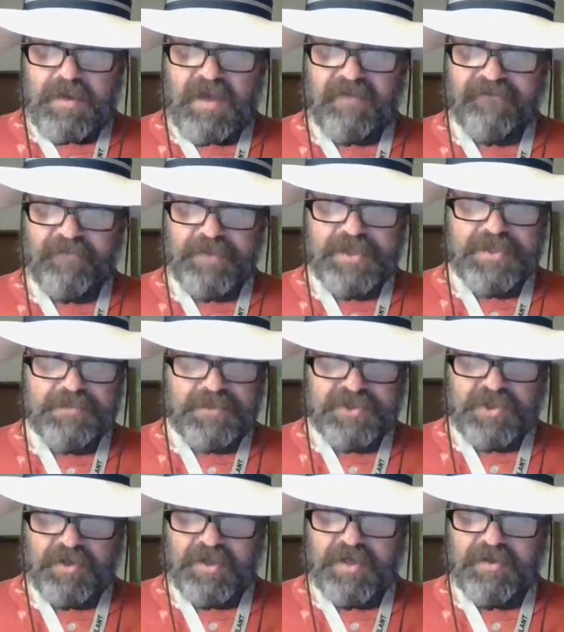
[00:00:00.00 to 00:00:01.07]
Elephant reaches
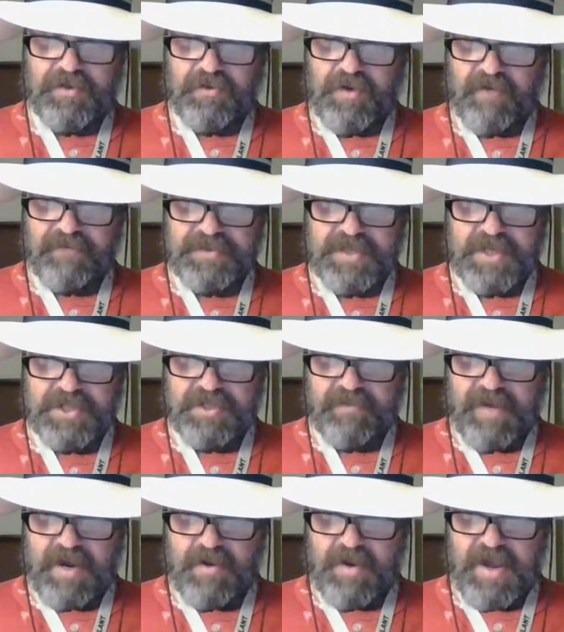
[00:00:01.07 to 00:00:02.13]
maturity. New
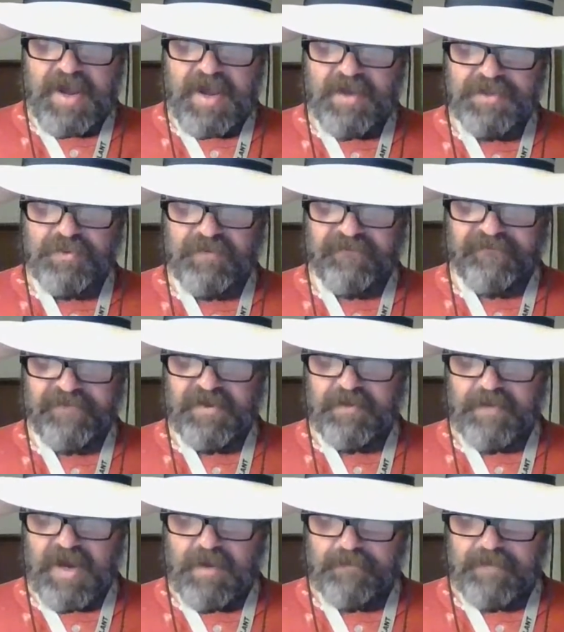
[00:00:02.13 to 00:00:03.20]
conversation about how you would feel
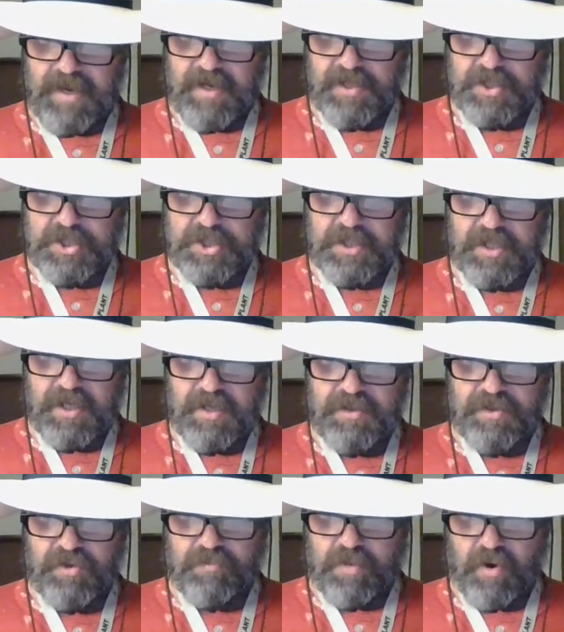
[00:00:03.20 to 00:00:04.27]
about managing a new